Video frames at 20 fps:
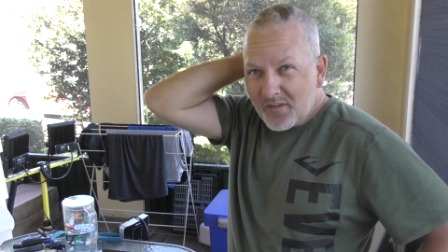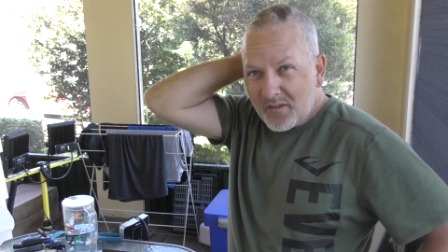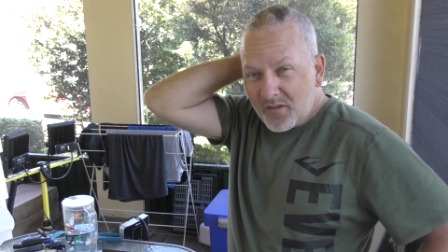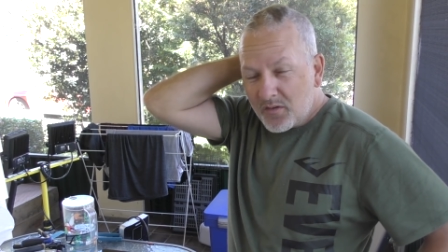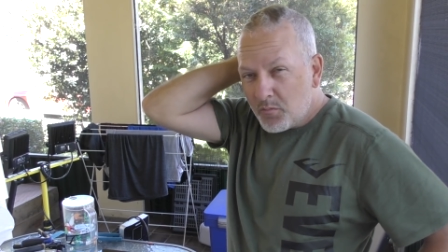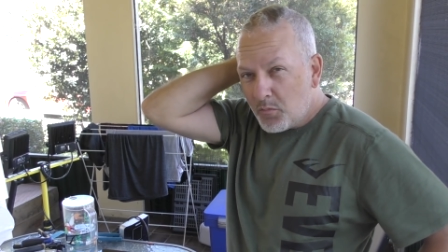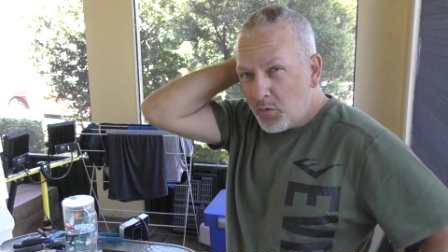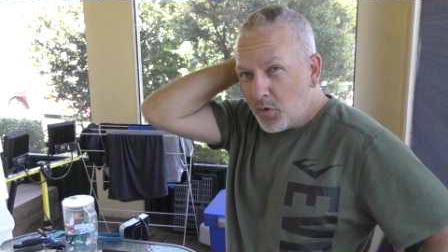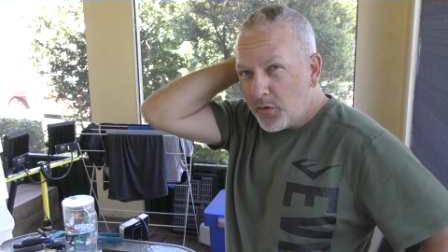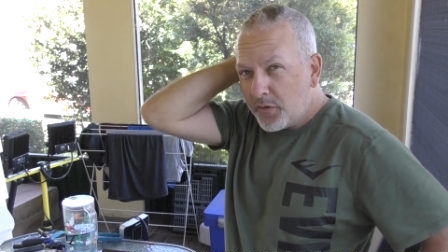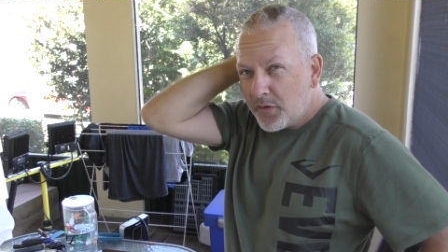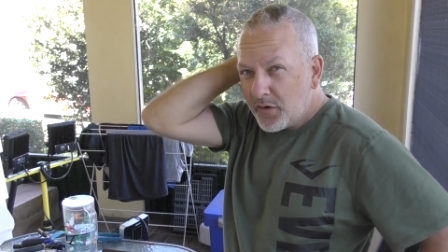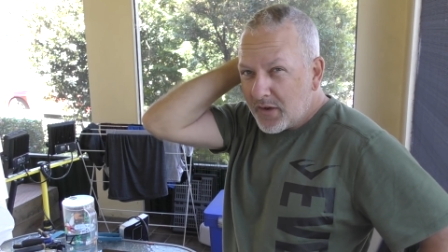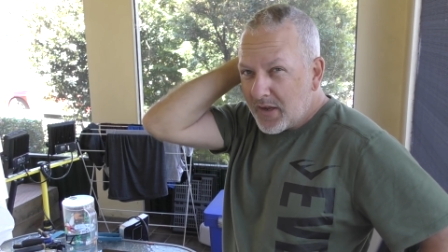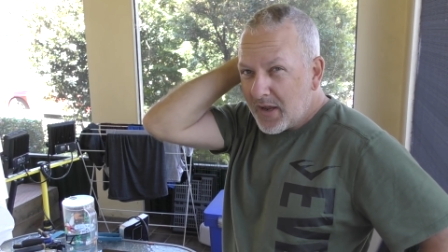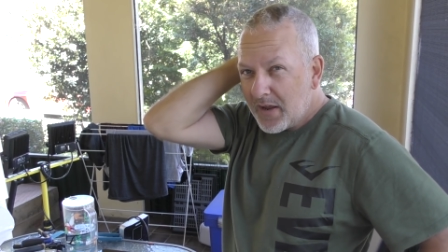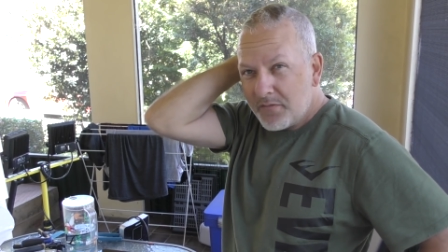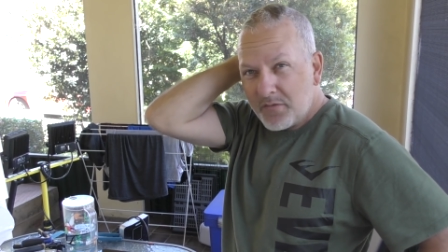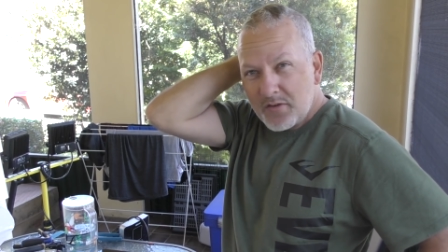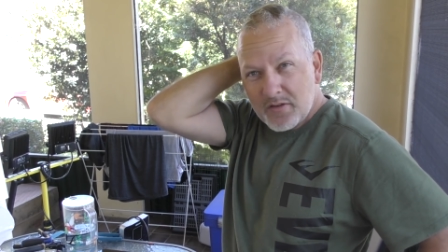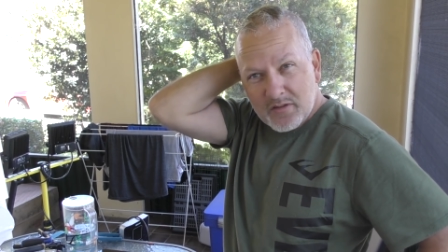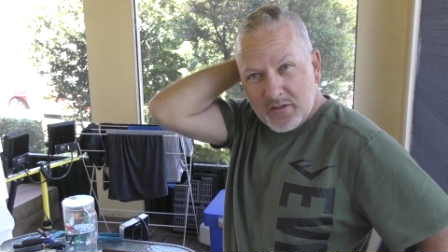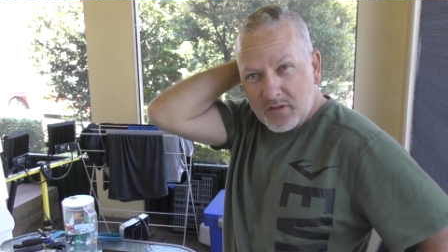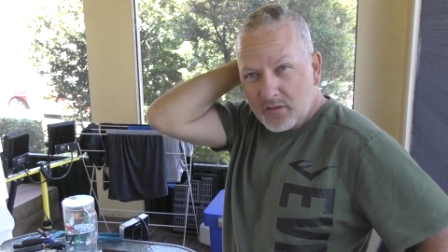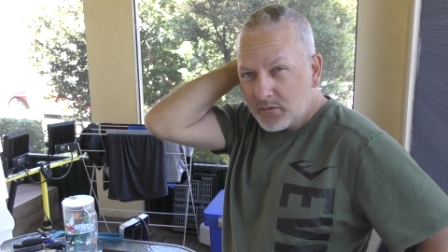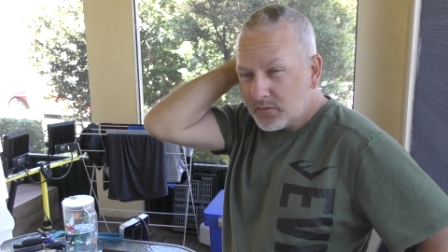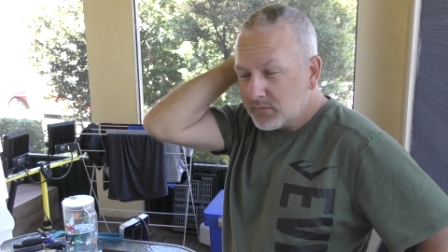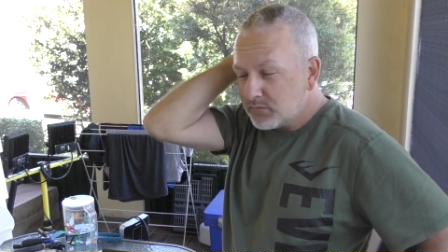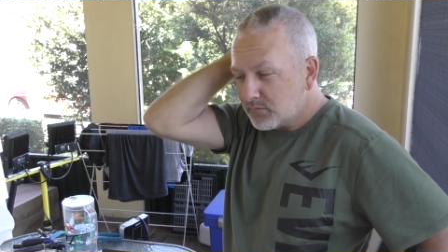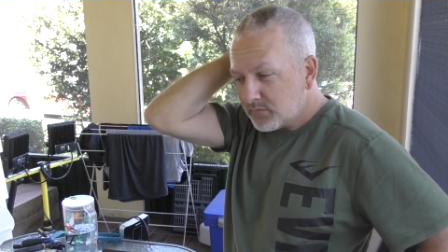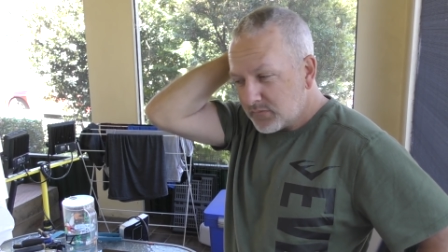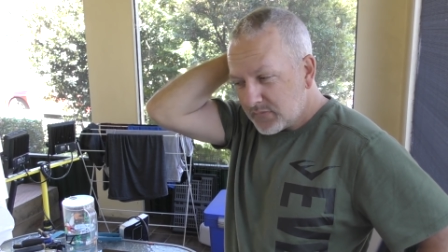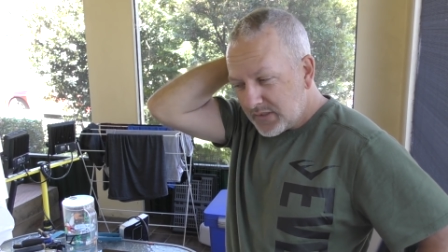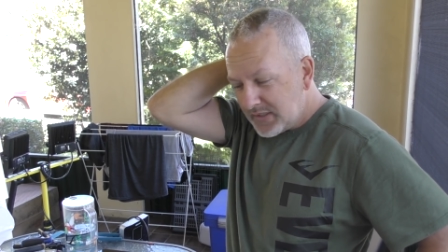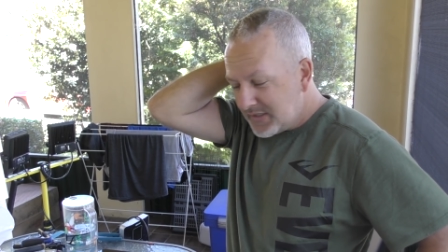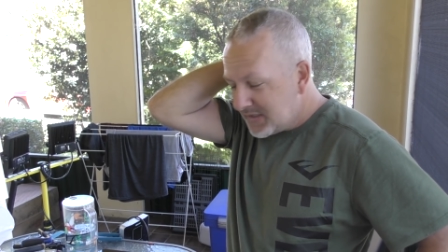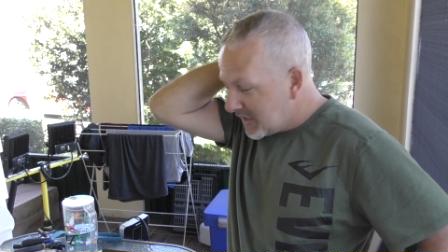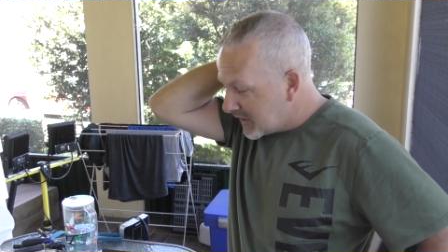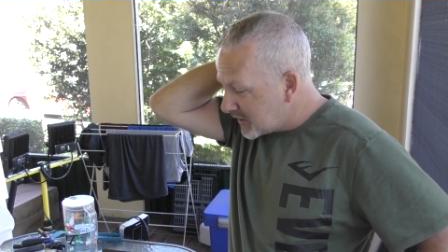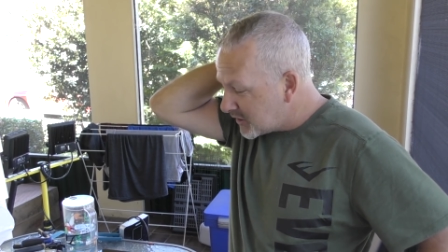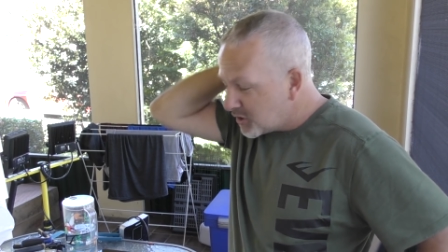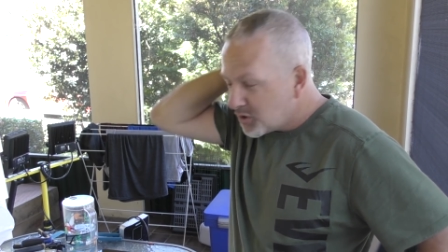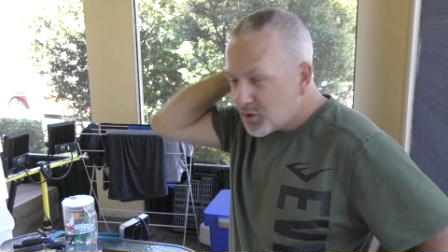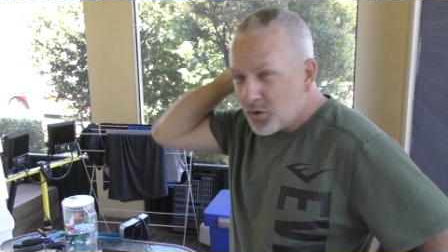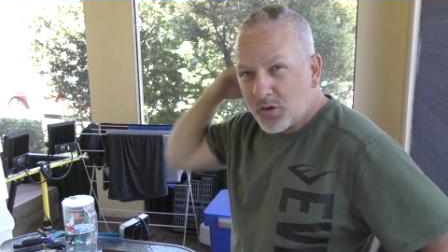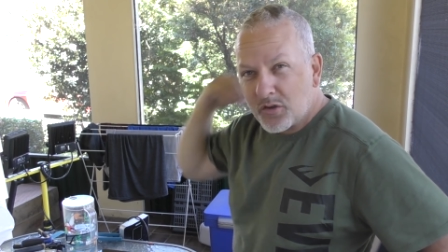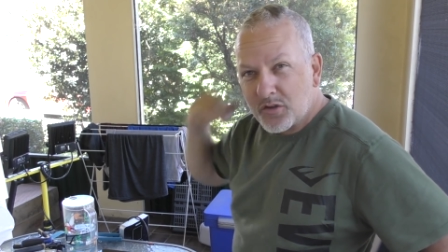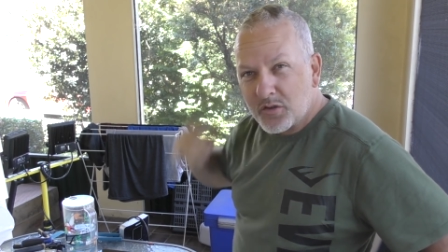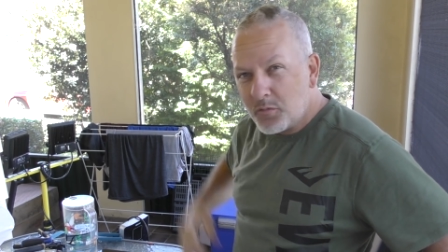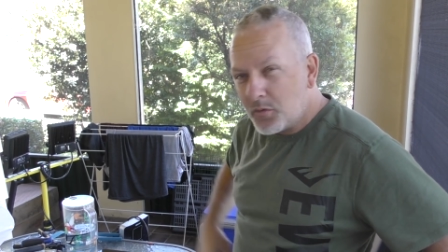the more that I have this little induction cooker, the